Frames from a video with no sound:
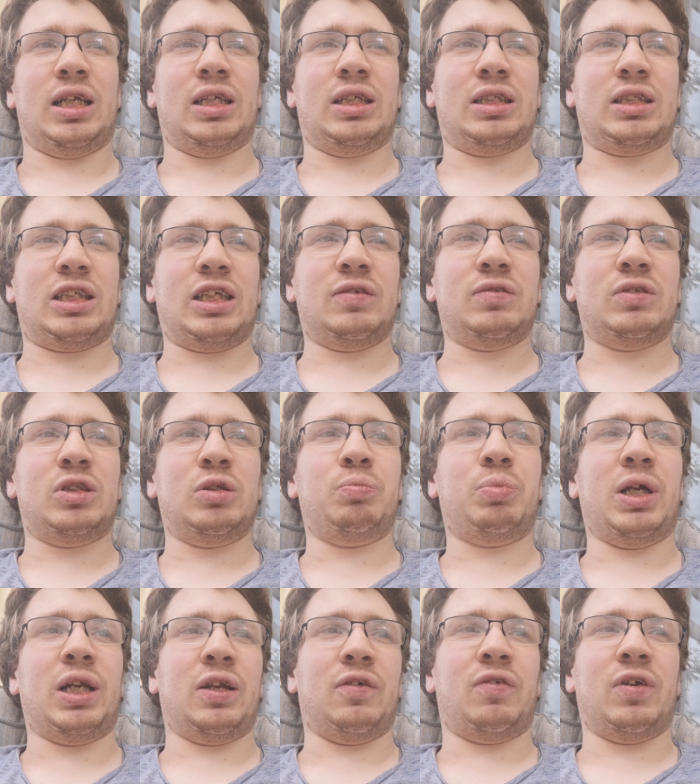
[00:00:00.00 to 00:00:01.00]
and it gives you
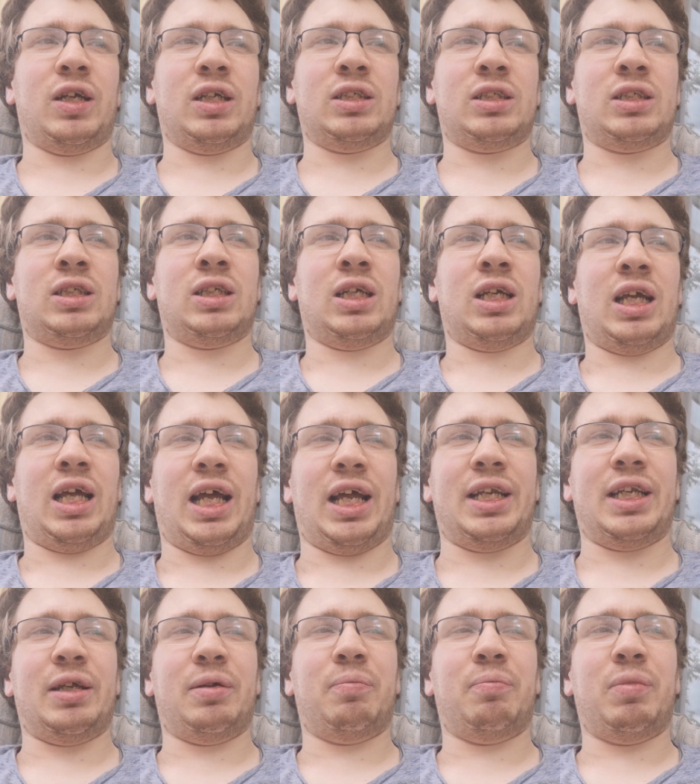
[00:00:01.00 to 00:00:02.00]
benefits,
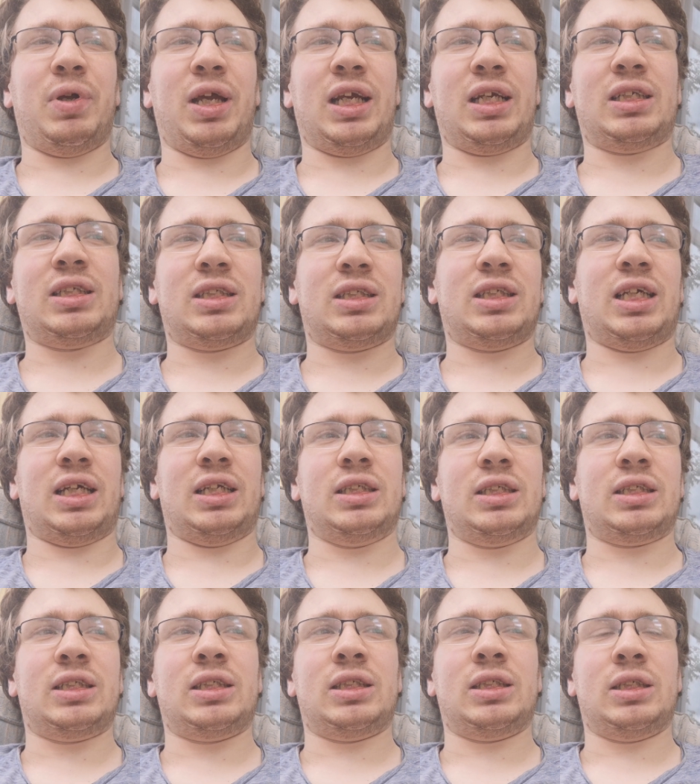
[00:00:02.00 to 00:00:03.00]
and it makes
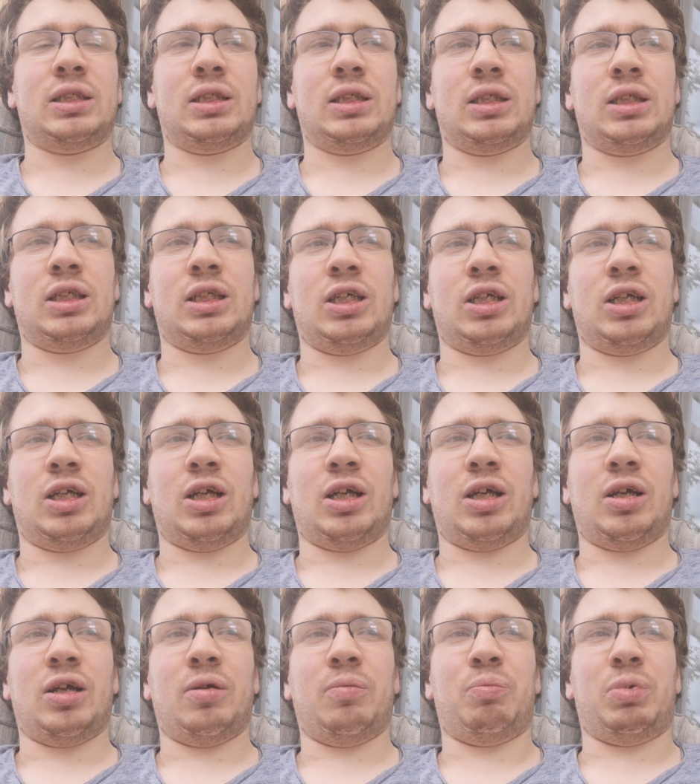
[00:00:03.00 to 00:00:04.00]
sense.
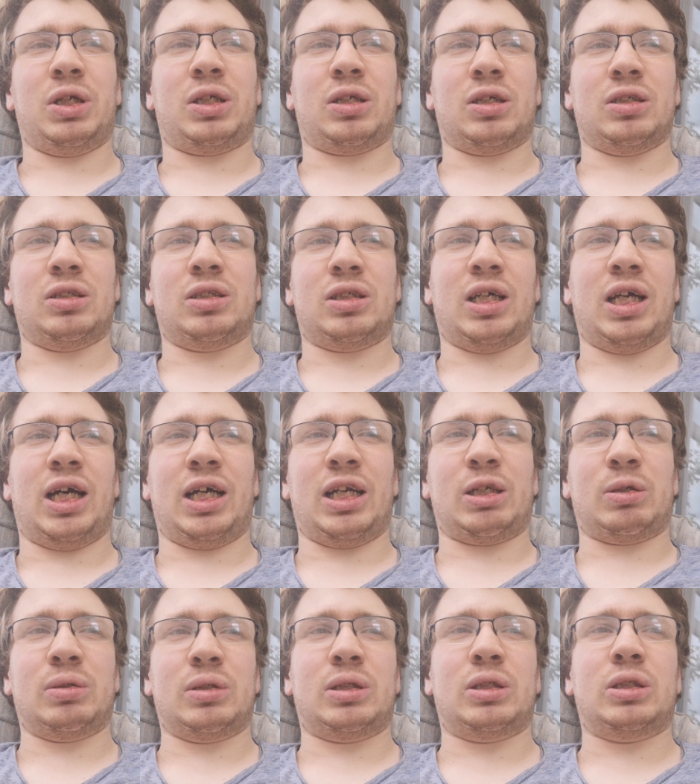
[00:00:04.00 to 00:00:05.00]
Because
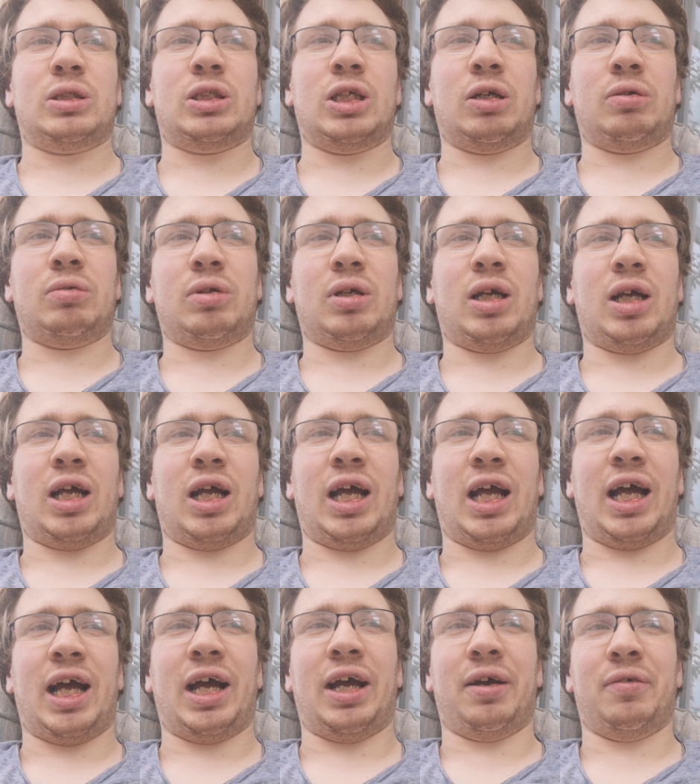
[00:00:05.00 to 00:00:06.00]
Harlequins don't
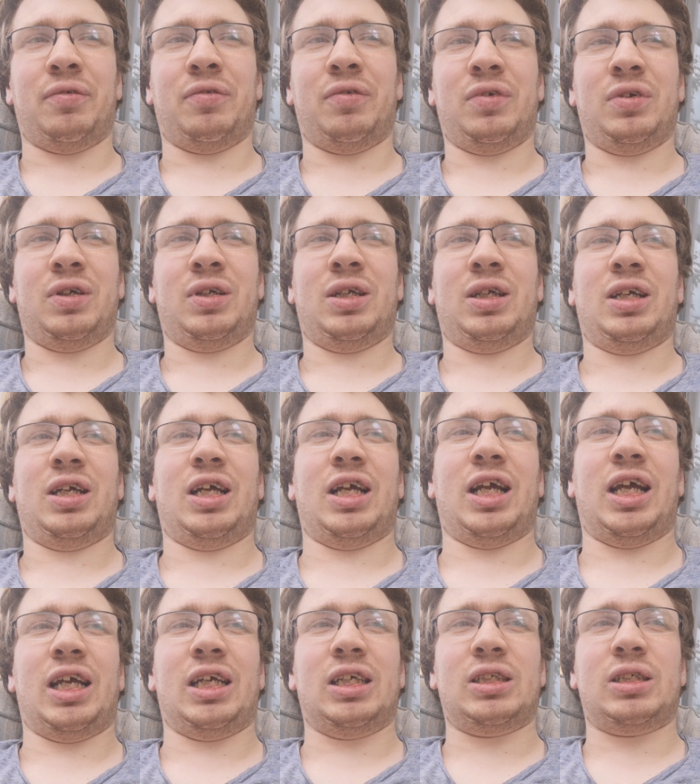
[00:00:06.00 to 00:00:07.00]
have
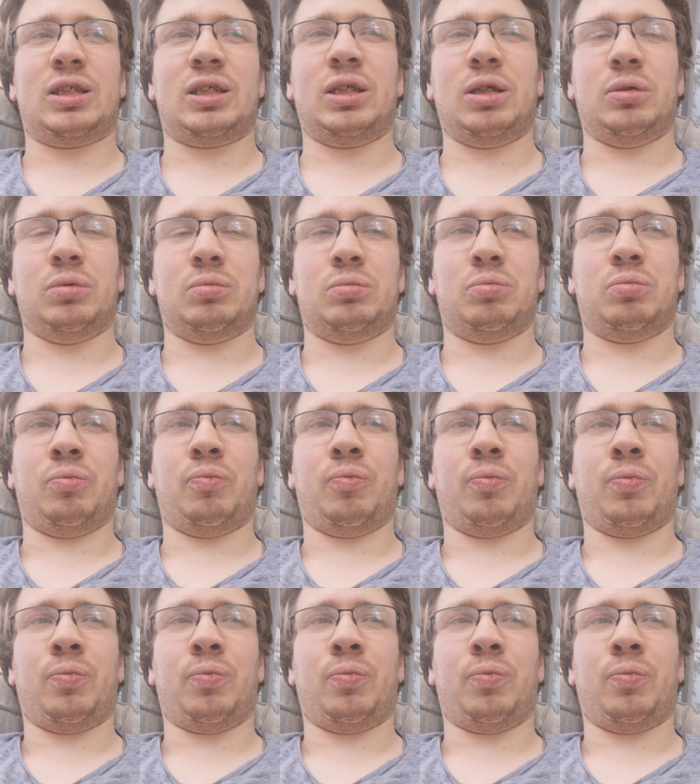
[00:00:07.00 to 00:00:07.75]
a HQ.